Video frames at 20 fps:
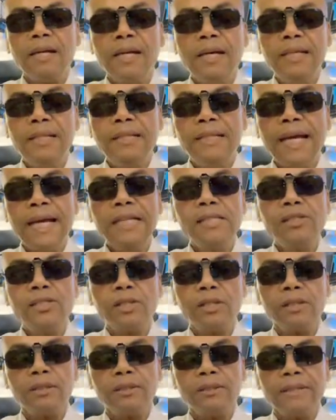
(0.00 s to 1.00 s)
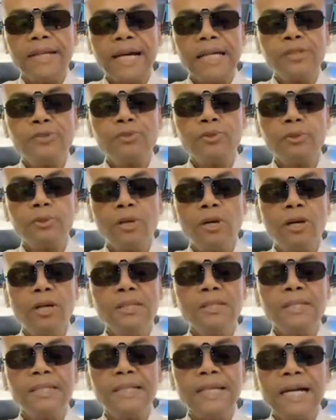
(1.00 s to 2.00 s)
in nature, natural
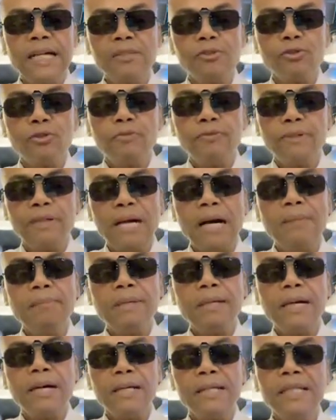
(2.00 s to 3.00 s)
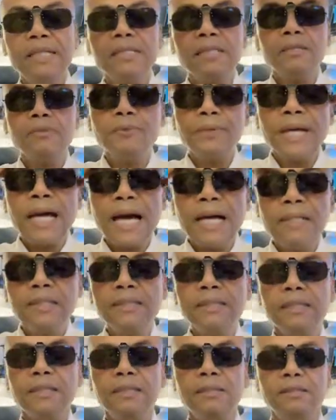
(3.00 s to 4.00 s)
laws and natural phenomena. He's in
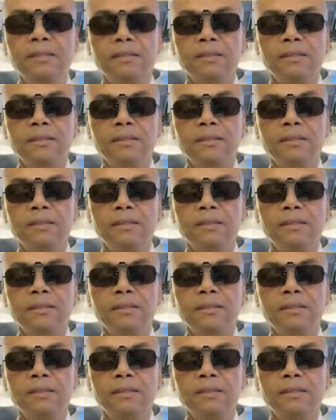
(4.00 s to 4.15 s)
reality.